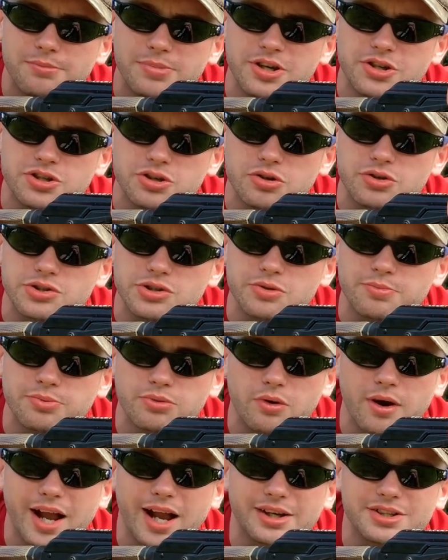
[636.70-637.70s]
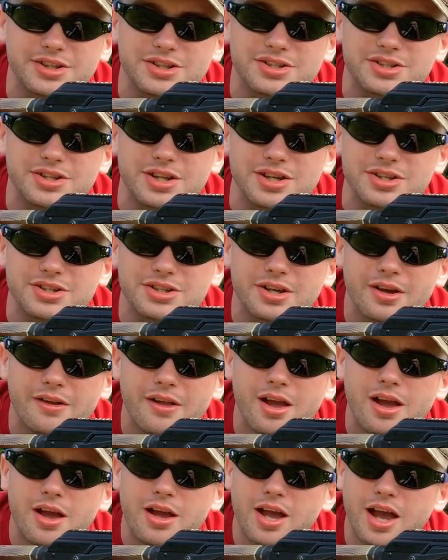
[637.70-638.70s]
be sure to practice this.
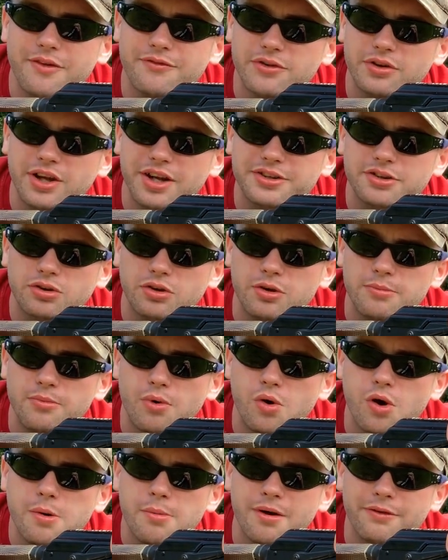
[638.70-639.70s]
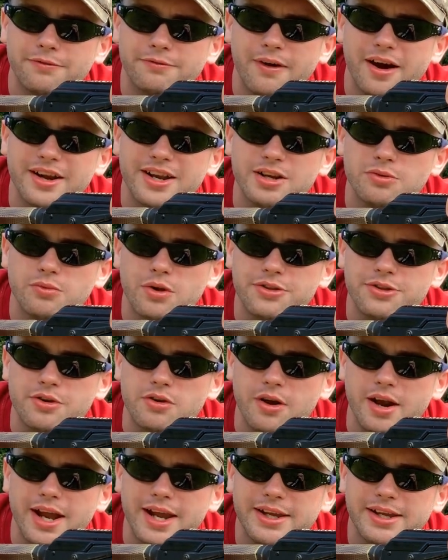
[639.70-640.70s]
If you'd like to learn more about fighting
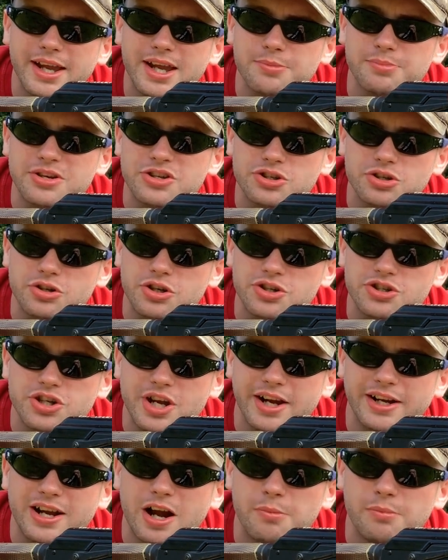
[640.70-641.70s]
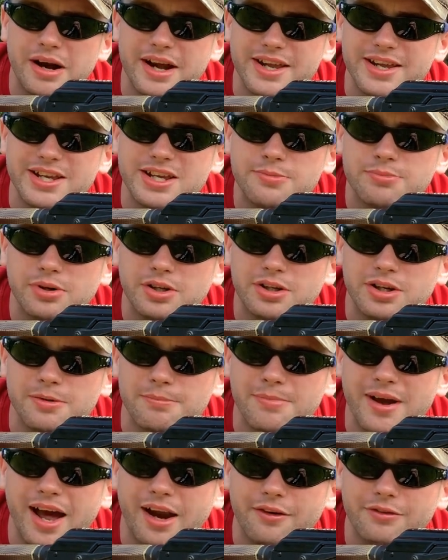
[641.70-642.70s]
with your AK, be sure to check out my ebook,
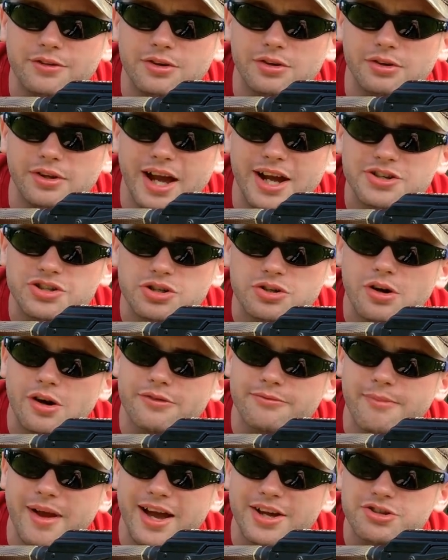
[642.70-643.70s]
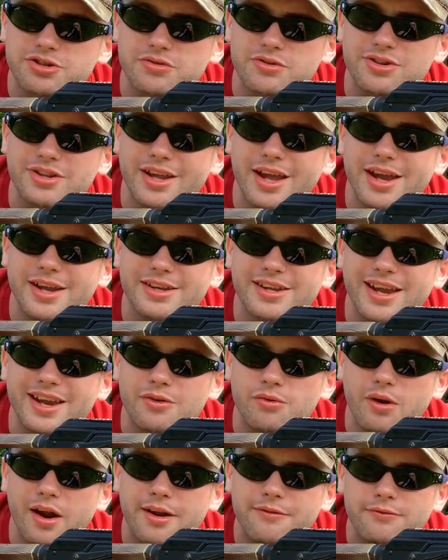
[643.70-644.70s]
Kombative Kalashnikov, Mastering the
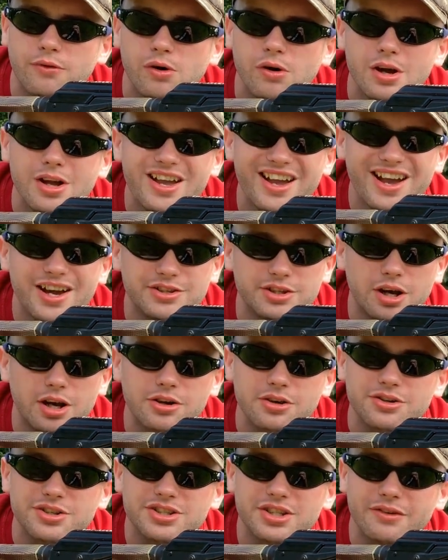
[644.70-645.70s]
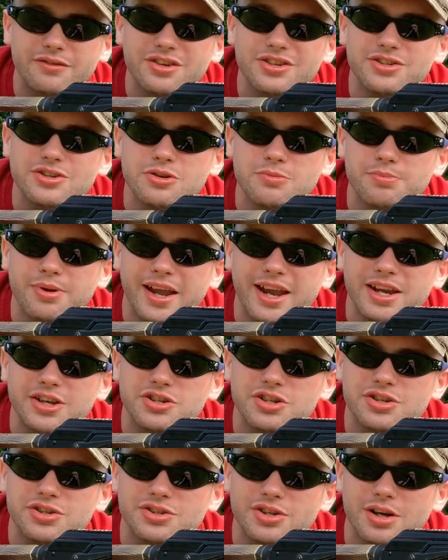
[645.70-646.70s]
AK Rifle. It's 172
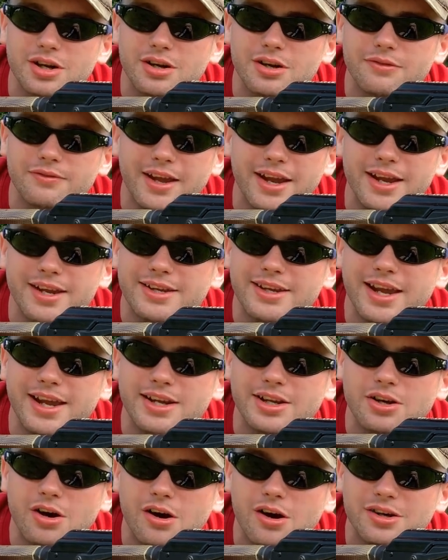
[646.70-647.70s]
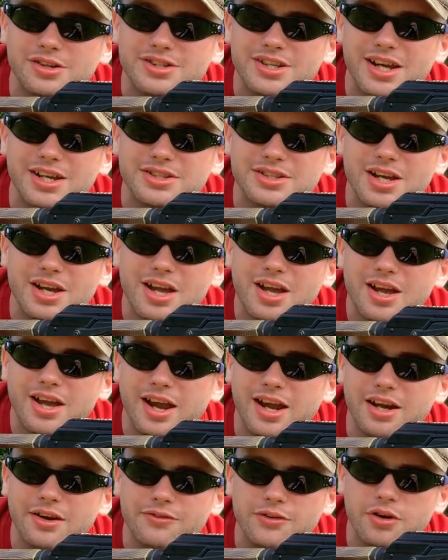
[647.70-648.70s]
pages of AK content.
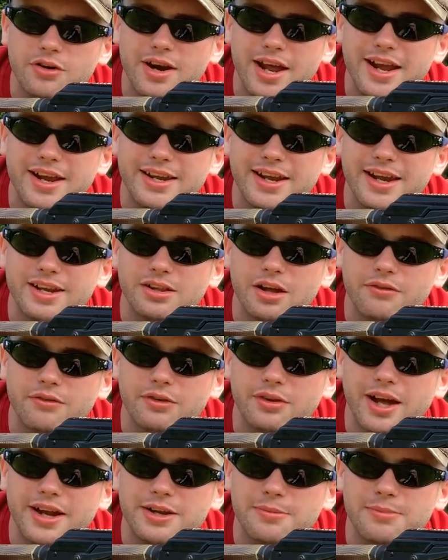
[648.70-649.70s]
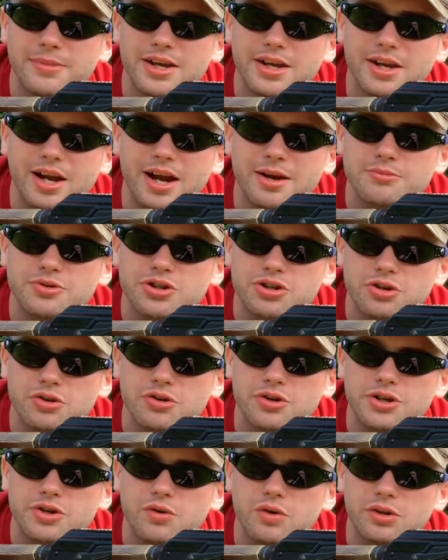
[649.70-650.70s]
And if you're an AK lover like me, I'm
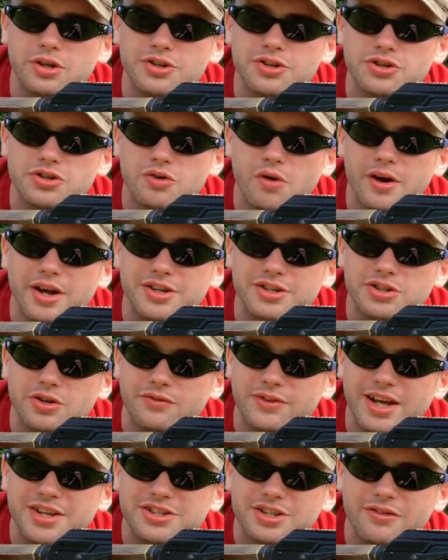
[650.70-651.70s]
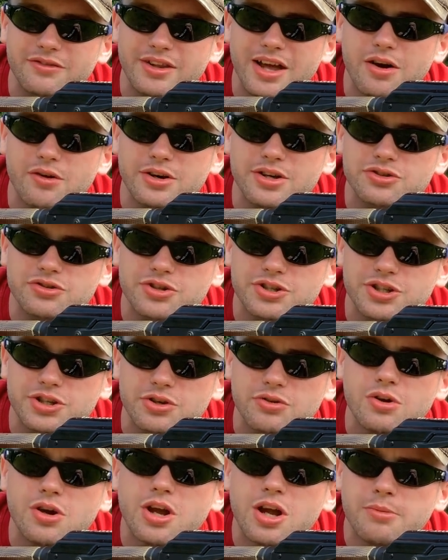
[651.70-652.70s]
sure you'll enjoy it. So if that's something that will interest
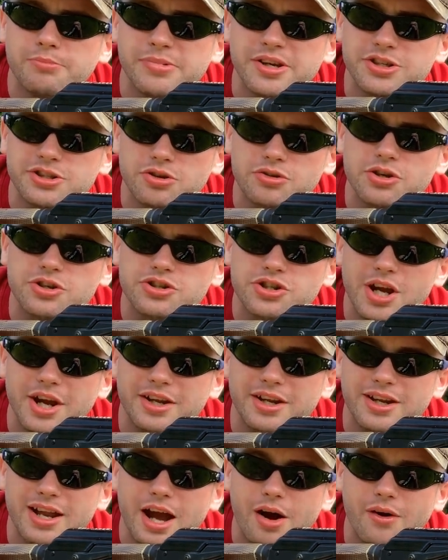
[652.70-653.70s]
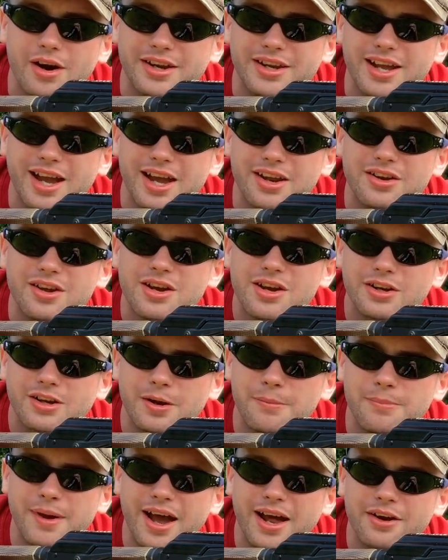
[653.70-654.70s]
you, be sure to check it out. Again,
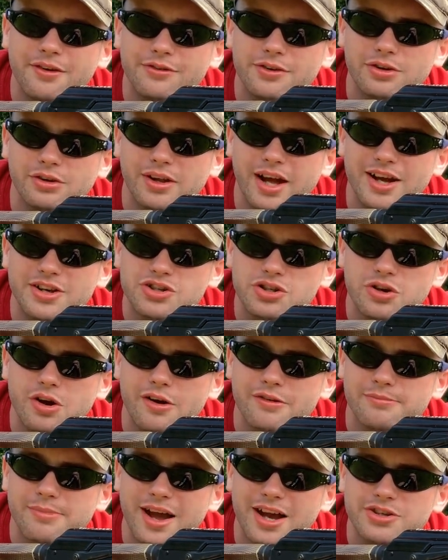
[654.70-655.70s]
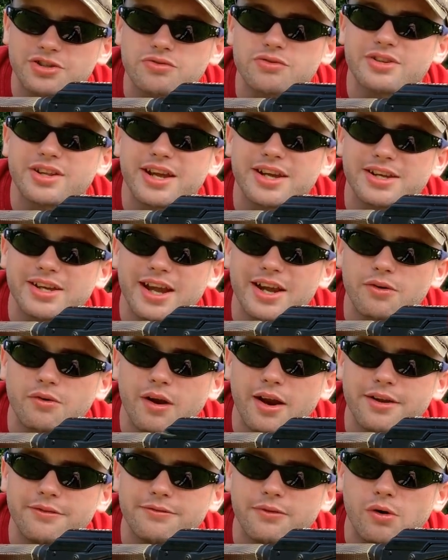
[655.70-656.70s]
Kombative Kalashnikov, Mastering the AK
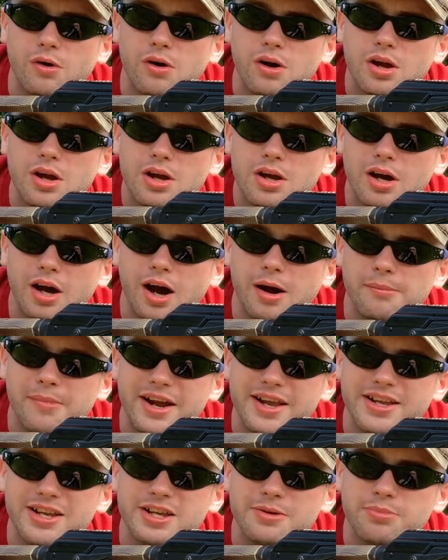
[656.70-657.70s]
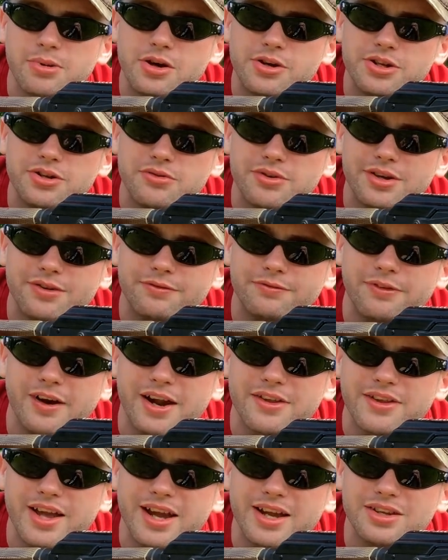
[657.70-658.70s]
Rifle on my ebook. You can
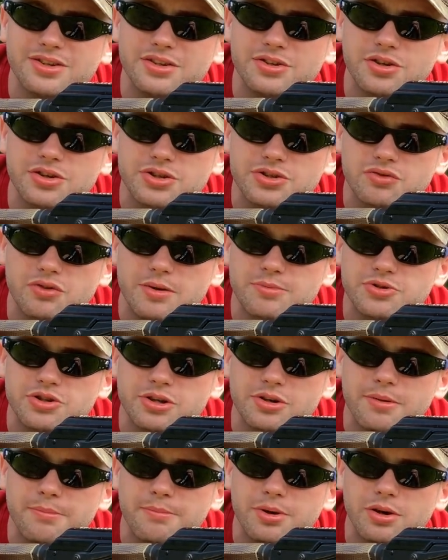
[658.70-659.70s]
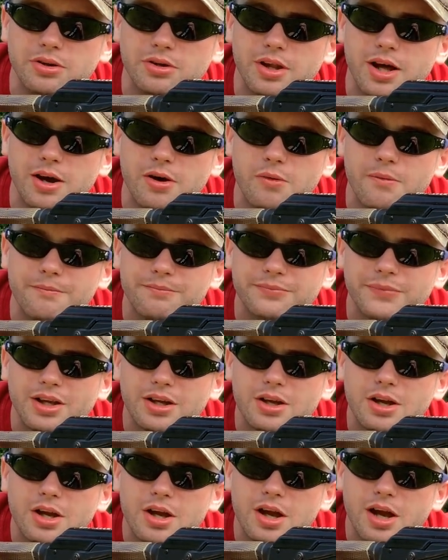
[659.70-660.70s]
find that in the description below.
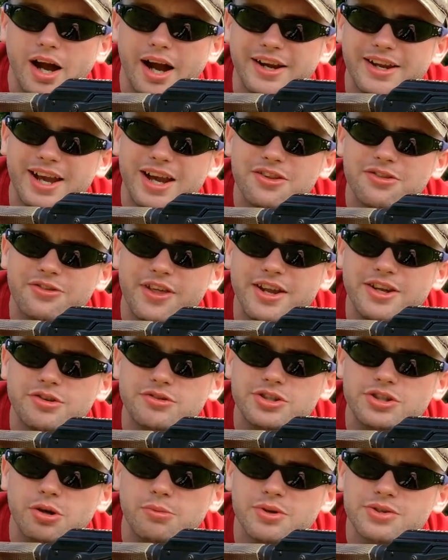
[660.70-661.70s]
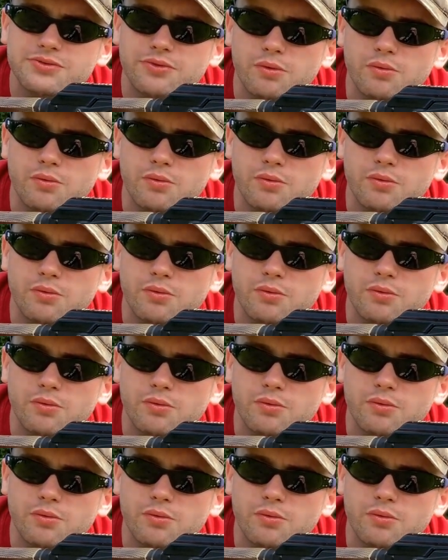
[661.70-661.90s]
Again, thank you so much